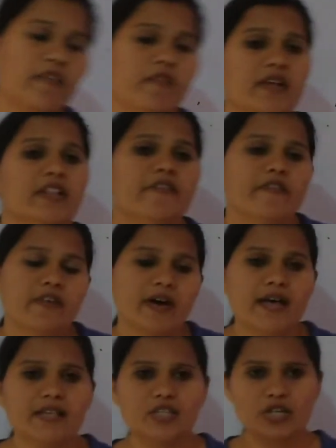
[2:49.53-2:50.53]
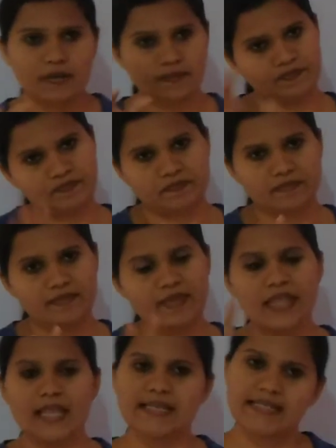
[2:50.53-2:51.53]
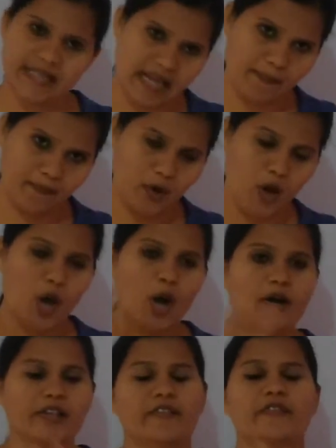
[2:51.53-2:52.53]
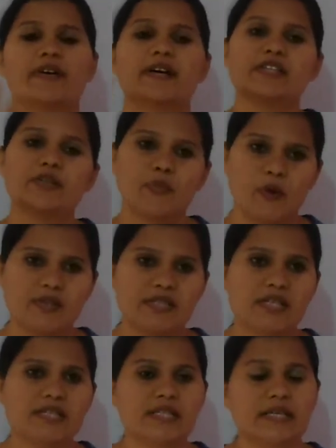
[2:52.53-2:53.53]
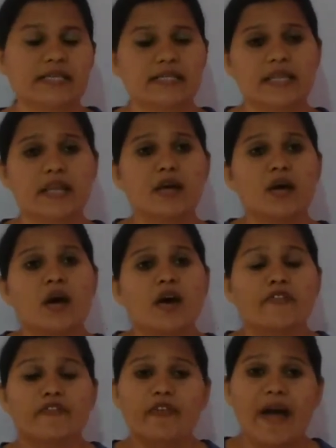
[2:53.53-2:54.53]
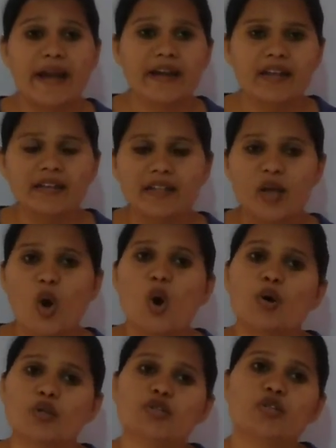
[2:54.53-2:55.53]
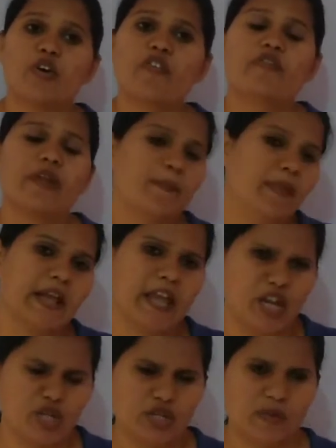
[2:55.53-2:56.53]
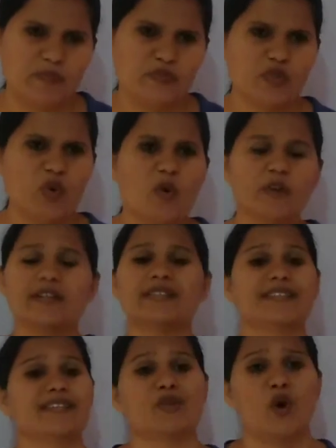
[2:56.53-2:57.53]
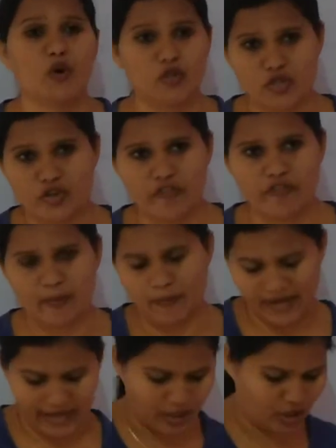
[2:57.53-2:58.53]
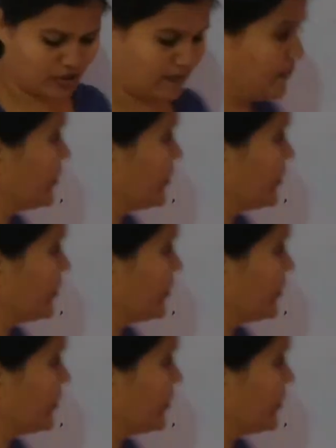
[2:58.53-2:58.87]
way, the first step or the first process is the finding the origin of replication. So what is this origin of replication?